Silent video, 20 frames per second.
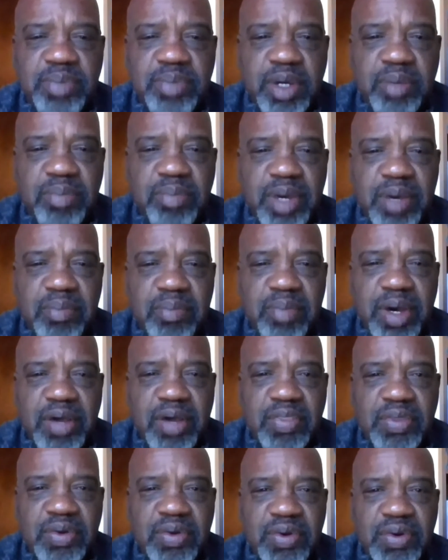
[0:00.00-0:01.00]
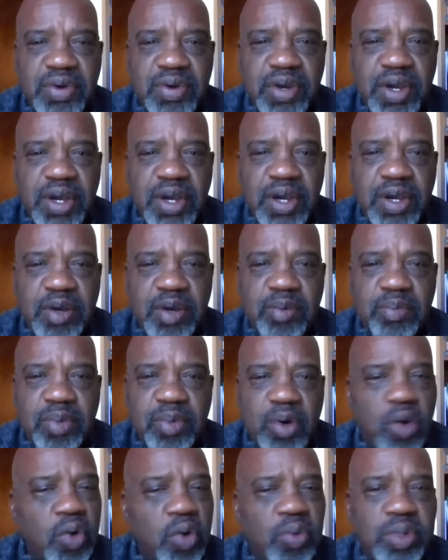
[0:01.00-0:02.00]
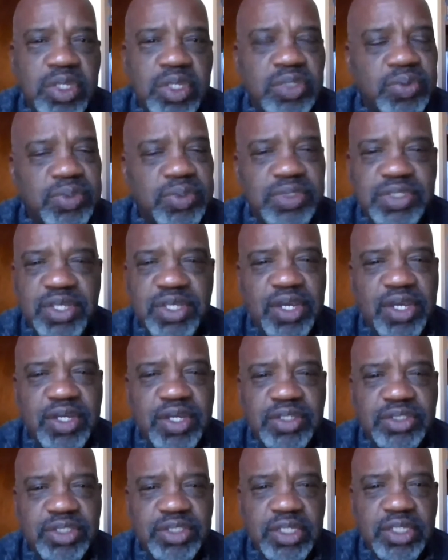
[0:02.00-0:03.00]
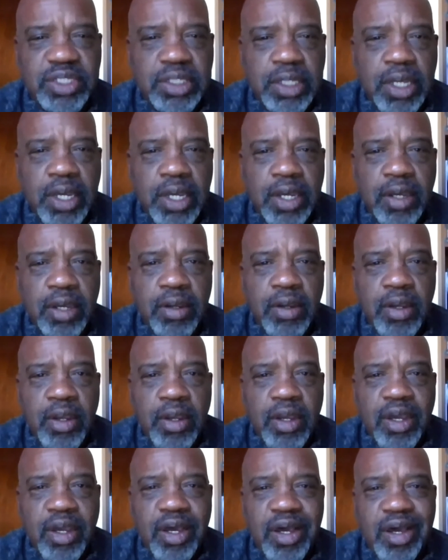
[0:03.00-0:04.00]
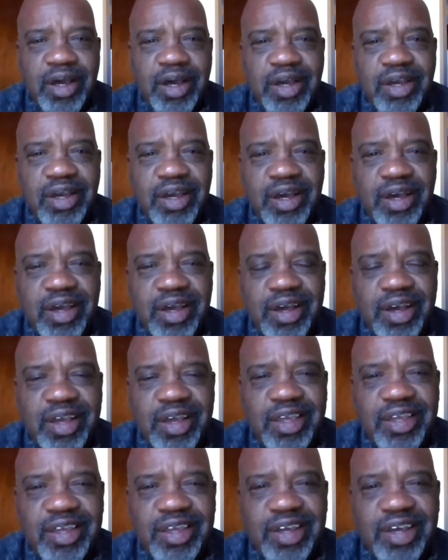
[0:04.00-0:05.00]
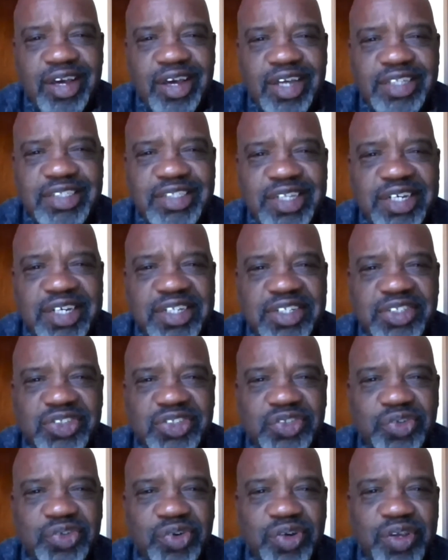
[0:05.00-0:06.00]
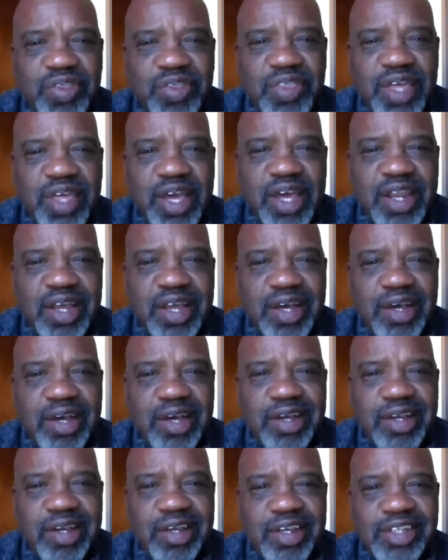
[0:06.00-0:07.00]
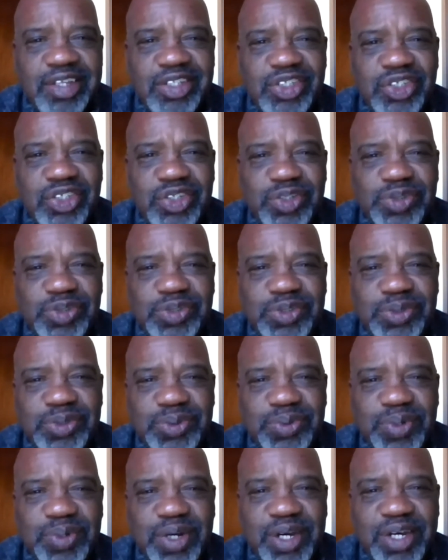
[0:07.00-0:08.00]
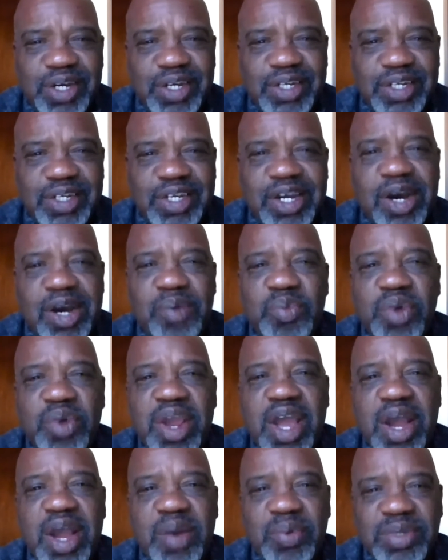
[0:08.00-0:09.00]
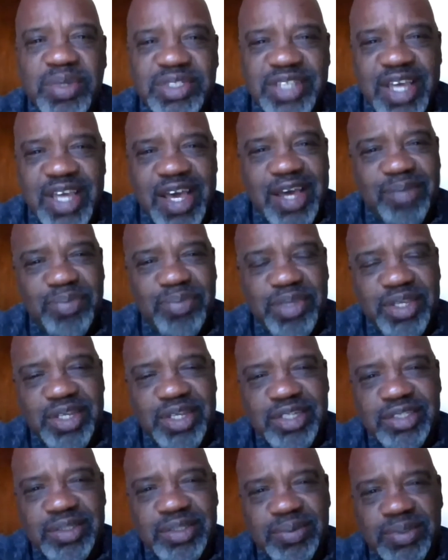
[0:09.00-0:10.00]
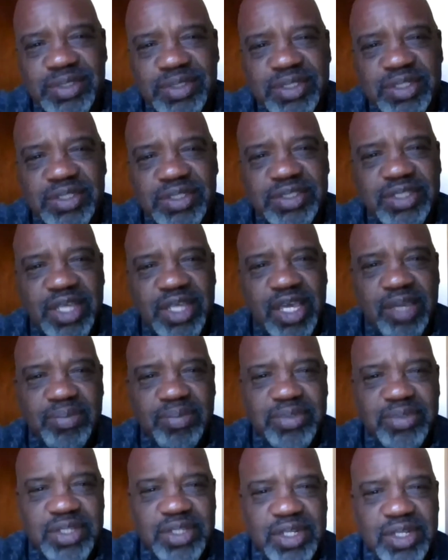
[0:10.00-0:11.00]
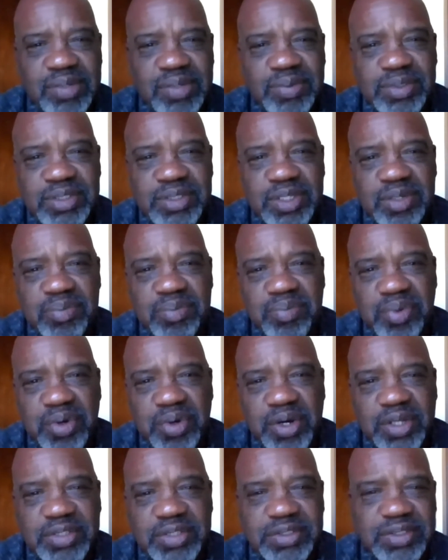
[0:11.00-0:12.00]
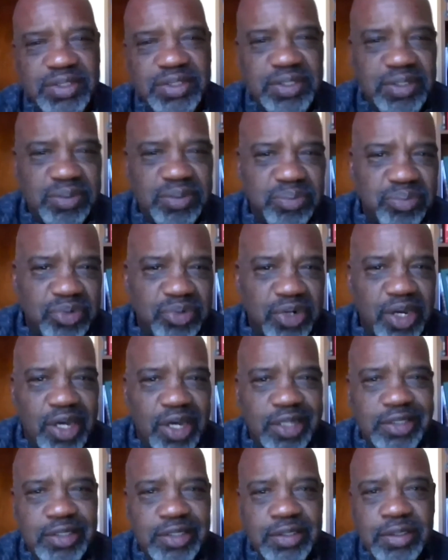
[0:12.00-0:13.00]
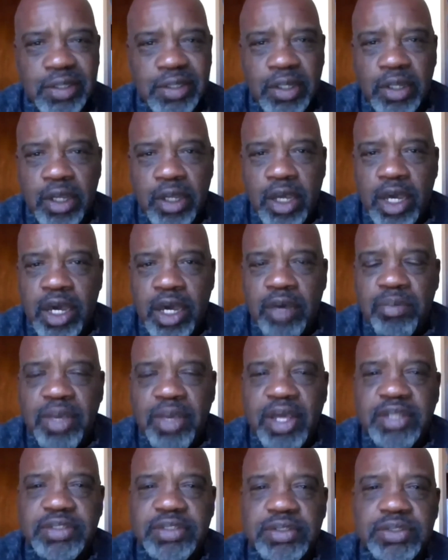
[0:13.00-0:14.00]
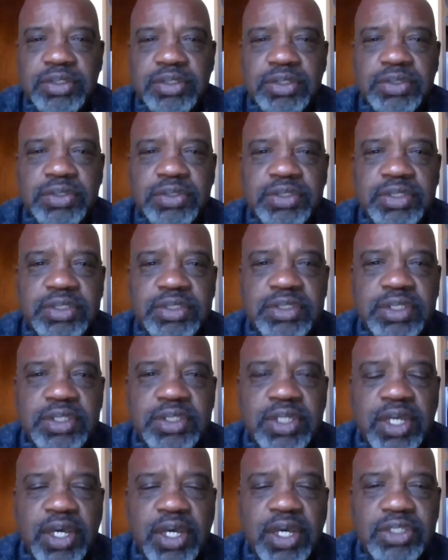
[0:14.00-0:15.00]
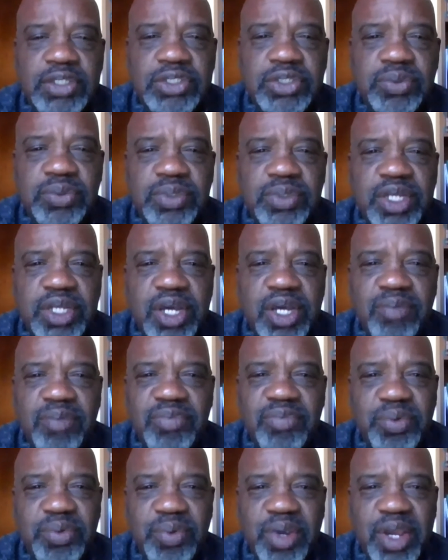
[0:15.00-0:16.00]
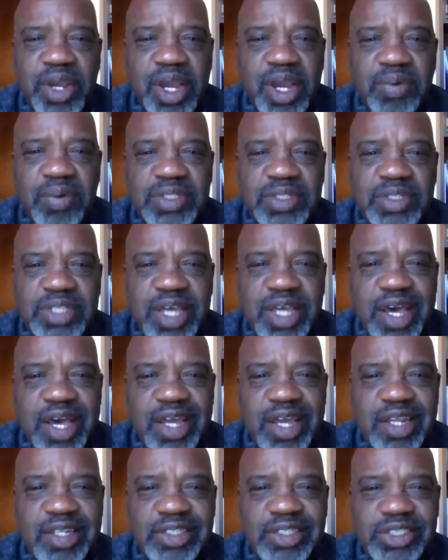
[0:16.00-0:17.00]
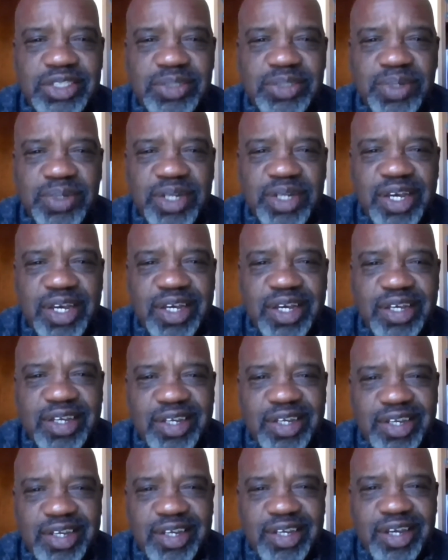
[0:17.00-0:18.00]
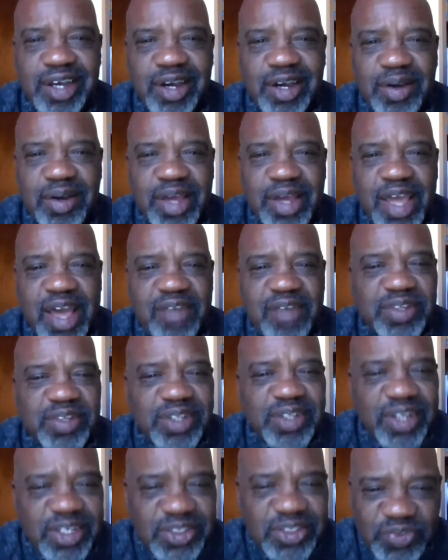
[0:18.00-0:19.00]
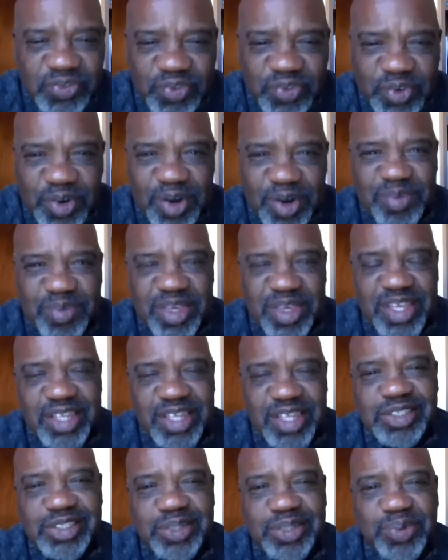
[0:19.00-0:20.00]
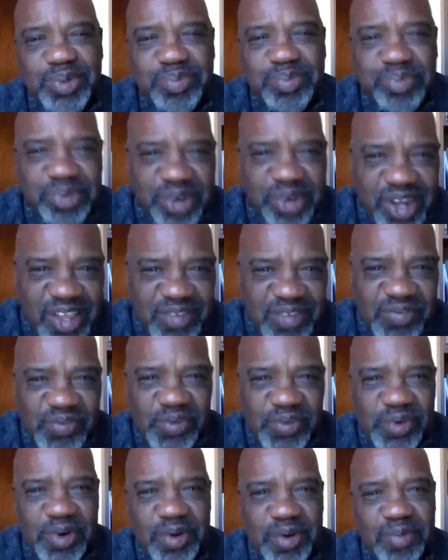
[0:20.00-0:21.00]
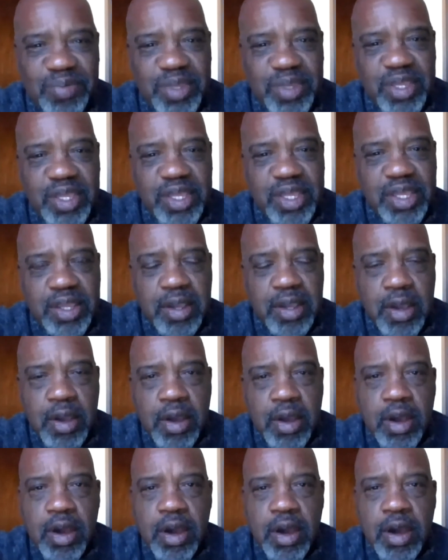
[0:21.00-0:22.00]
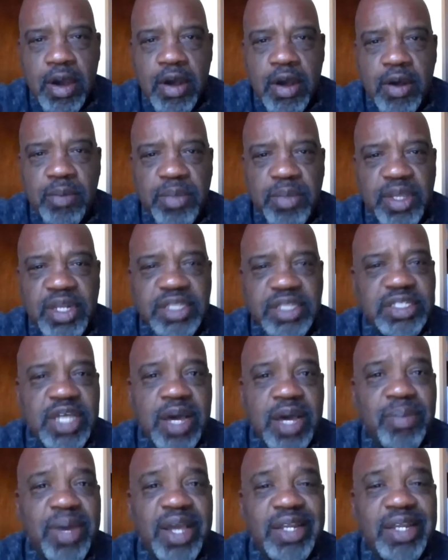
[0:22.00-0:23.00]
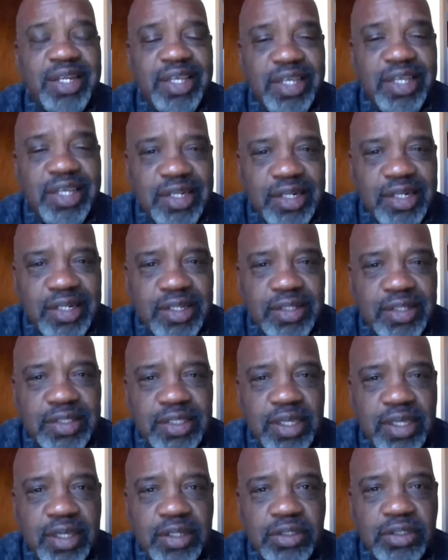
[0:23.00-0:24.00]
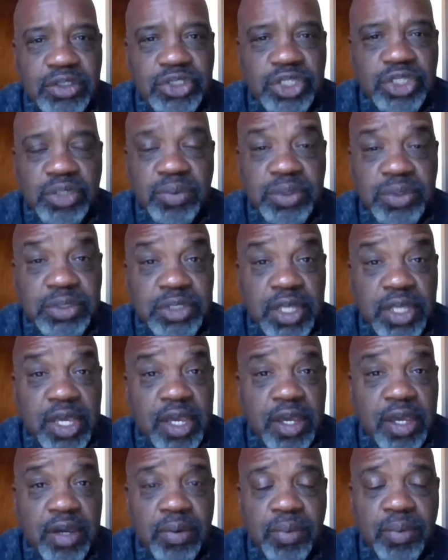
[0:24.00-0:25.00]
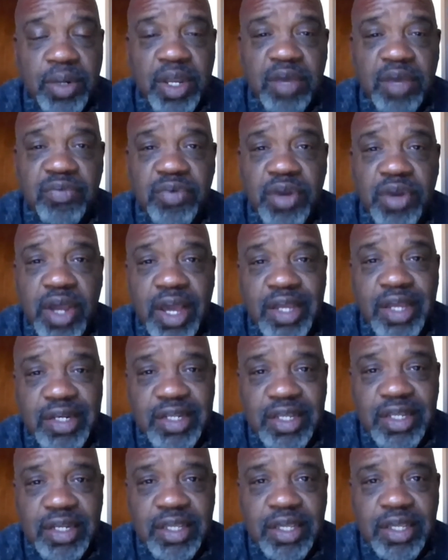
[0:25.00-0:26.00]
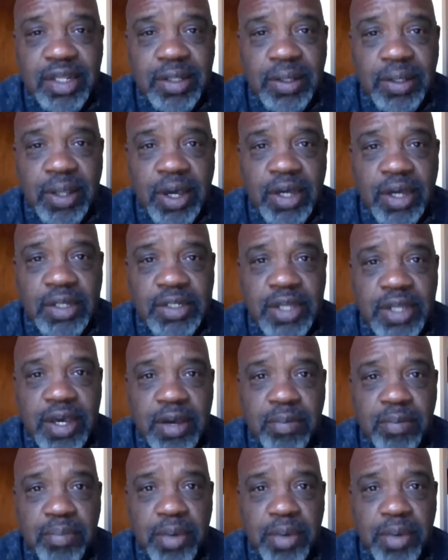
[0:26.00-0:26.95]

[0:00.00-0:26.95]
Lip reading: my mother always was there. I tell the story that she used to come where I was at because it was in the same city. It was in Boston and Brockton, Massachusetts, and she would come to where I was at, and she would have a lunch for me. She would pray for me. Anytime I needed anything, she was there. Whenever I did get locked up.